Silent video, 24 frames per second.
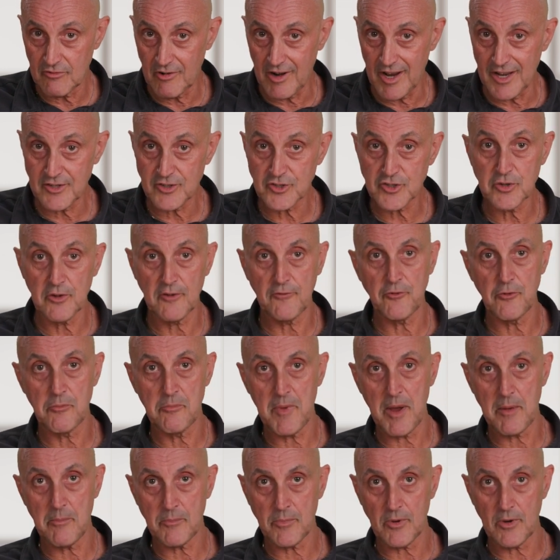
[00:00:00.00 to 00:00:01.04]
right? So if you
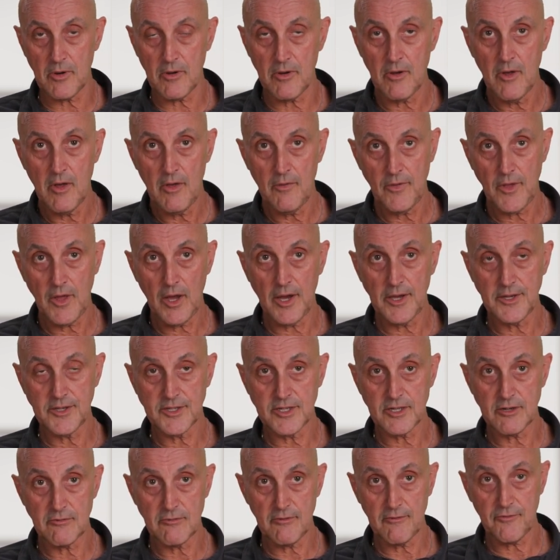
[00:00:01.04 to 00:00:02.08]
remember the
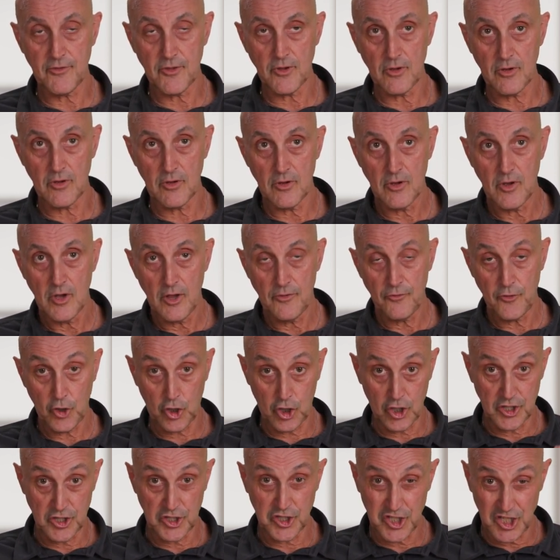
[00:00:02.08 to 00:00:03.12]
idea of the
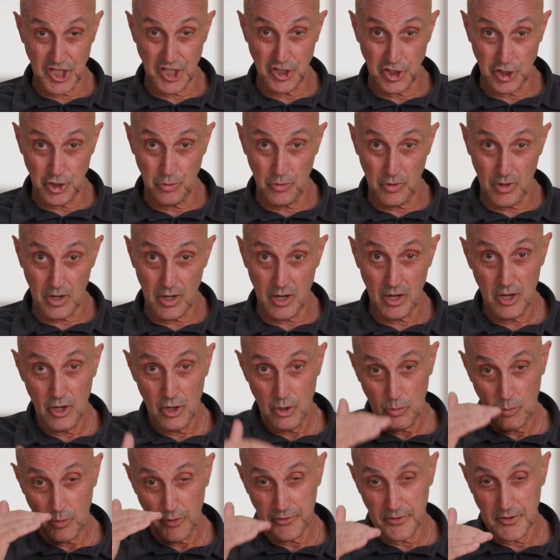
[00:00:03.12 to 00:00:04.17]
continua
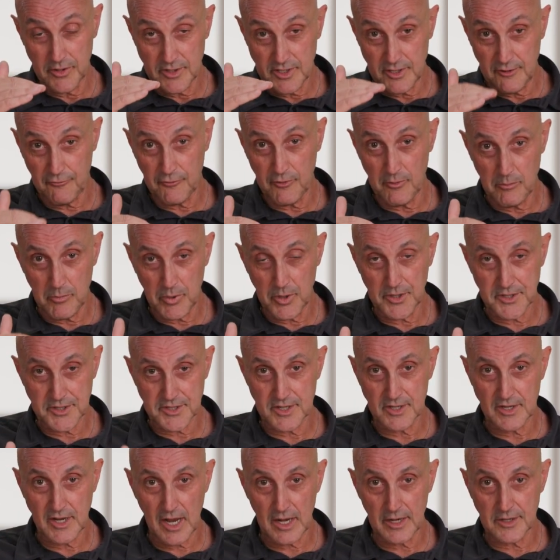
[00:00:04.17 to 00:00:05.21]
with the different
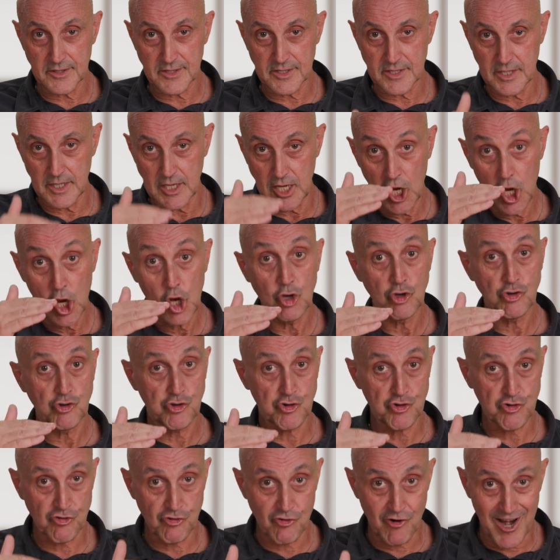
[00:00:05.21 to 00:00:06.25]
personality
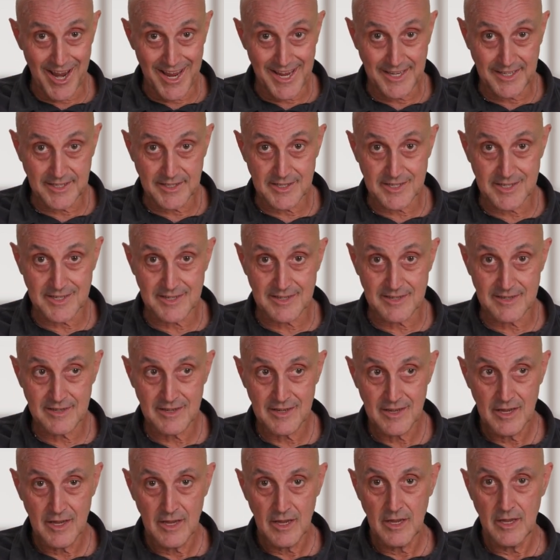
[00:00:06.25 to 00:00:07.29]
traits,
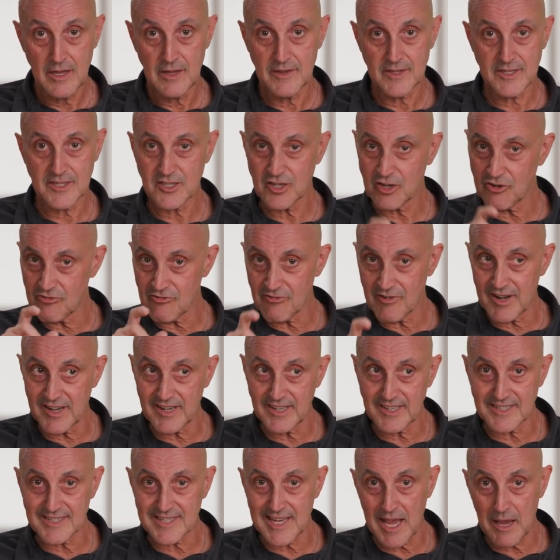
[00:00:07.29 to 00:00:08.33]
this is a great
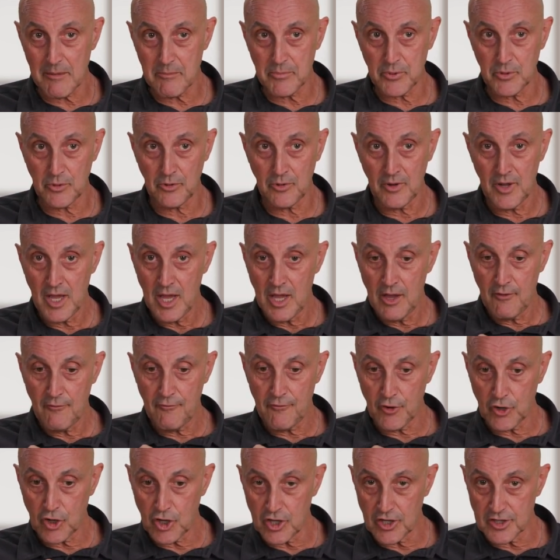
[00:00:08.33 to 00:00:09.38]
example.
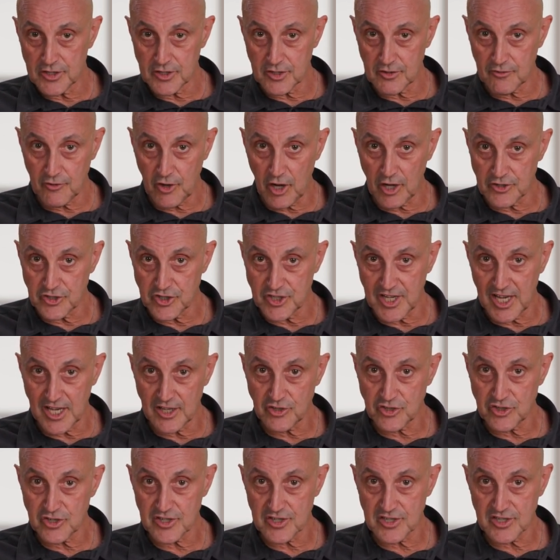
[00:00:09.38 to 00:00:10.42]
For
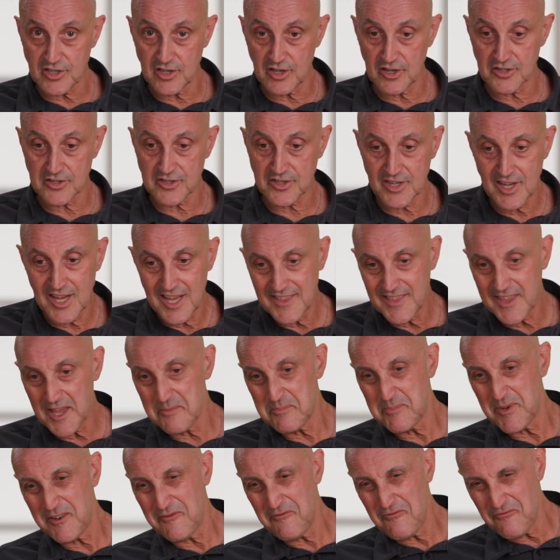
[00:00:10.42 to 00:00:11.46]
conscientiousness, there'd
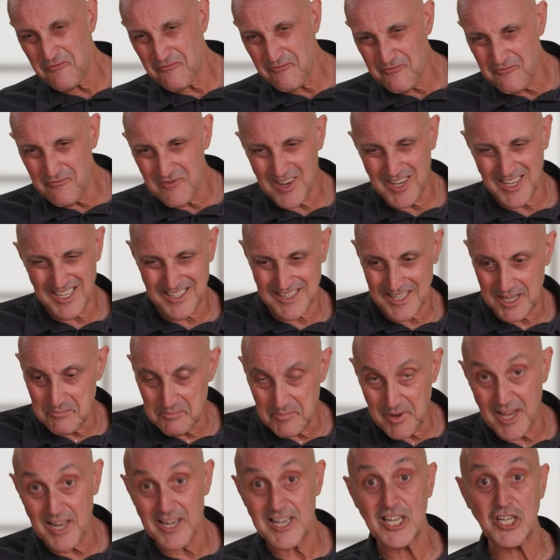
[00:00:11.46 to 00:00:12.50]
be
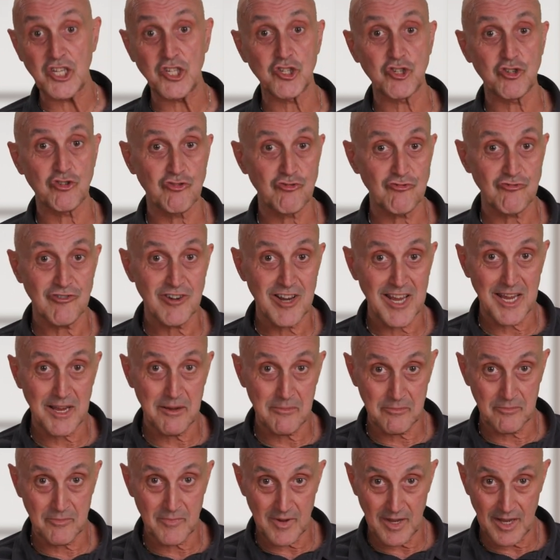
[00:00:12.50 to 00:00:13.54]
an
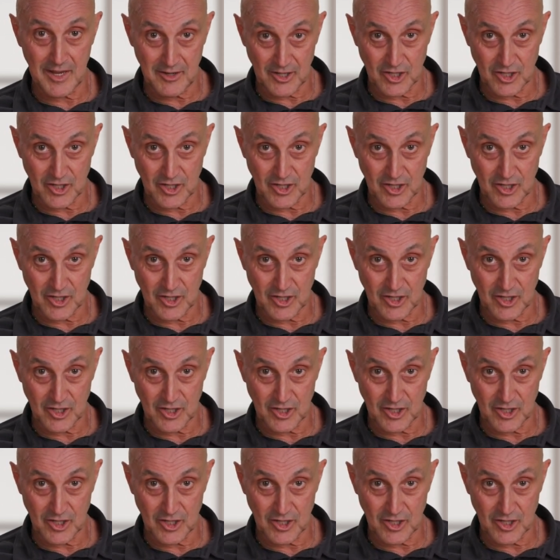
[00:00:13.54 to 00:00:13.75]
extreme